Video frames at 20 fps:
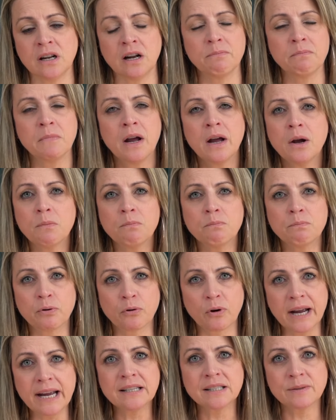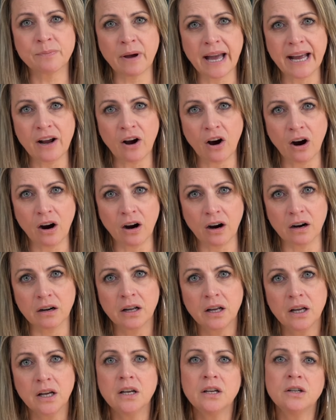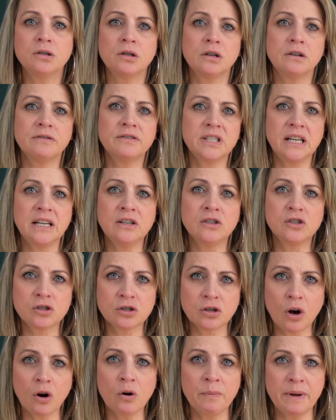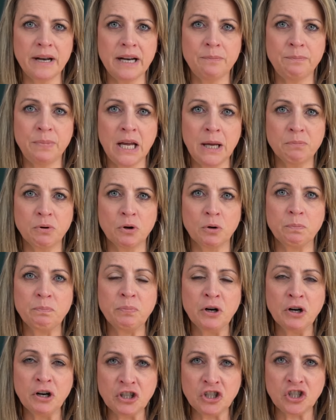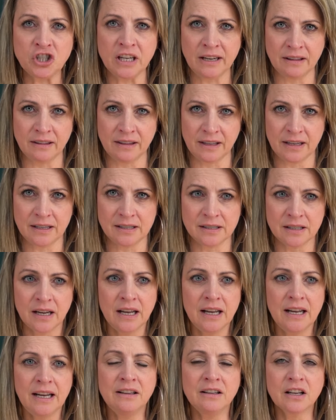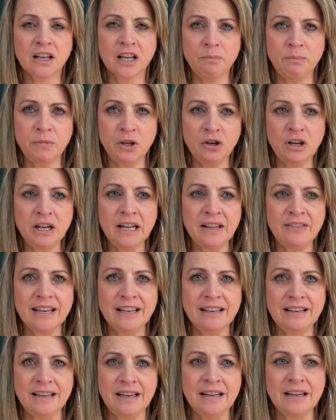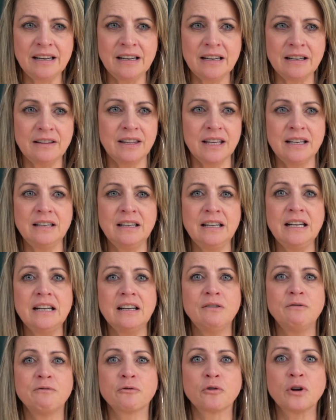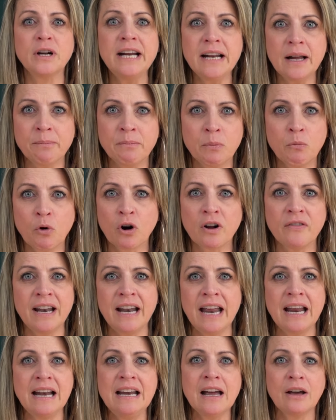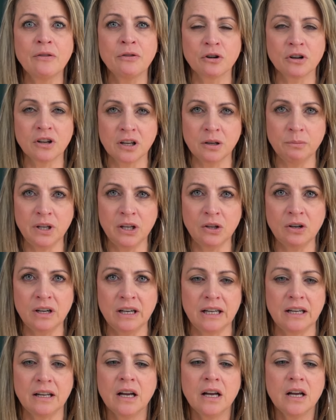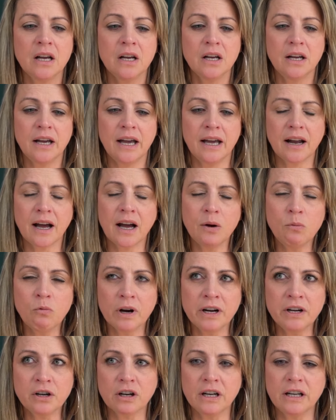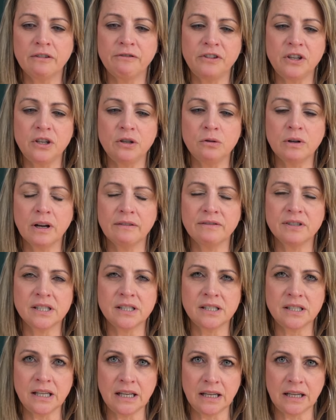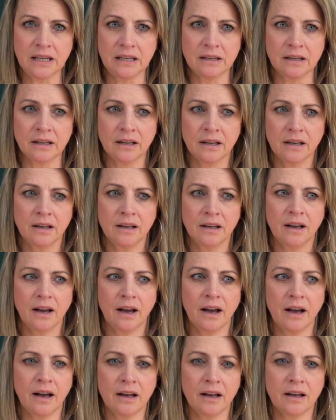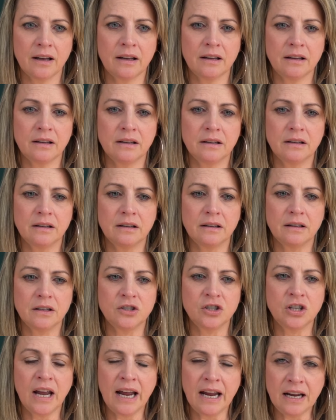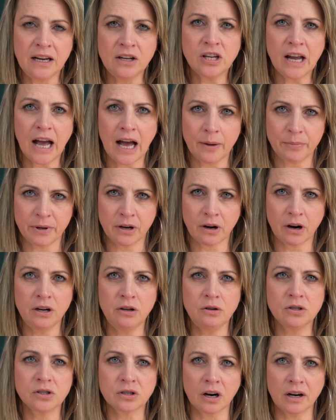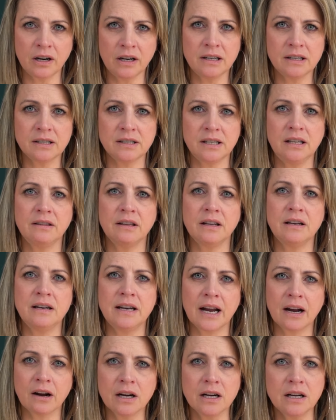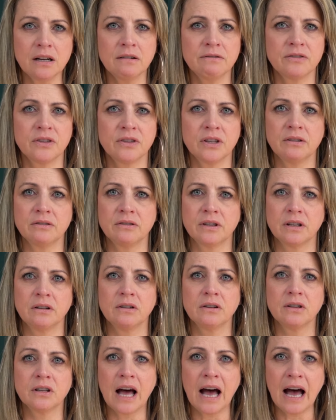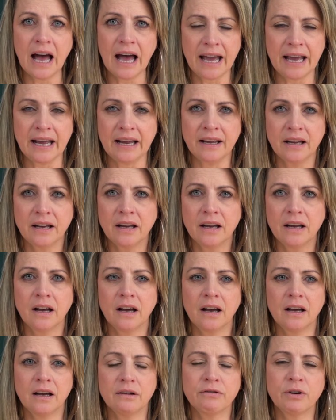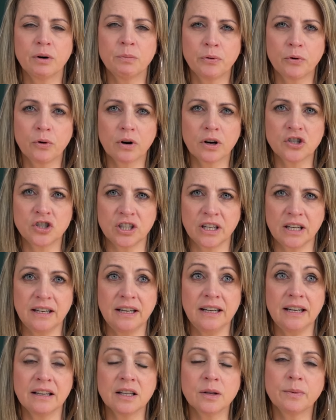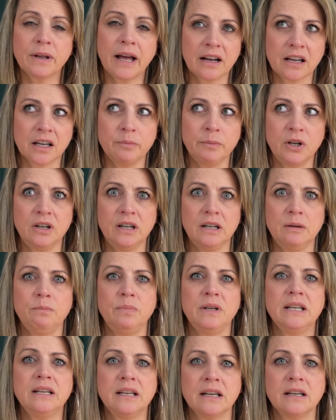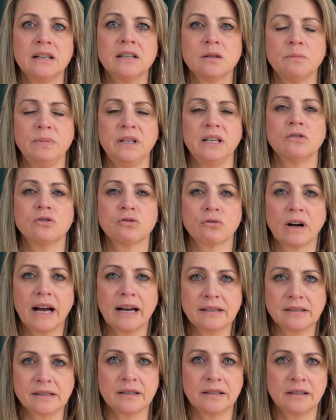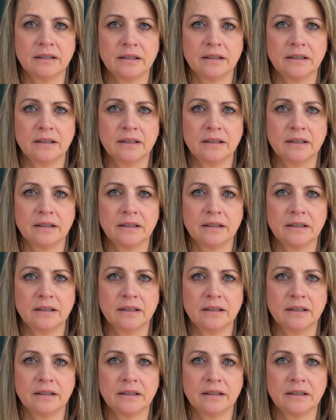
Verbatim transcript: And it breaks my heart to have seen so many people pushing this in the community that needed that needed freedom more than any other community. And I wonder if you have seen uh, change happen? Are you starting to see the narrative, the the lie of abortion in the black community begin to be addressed?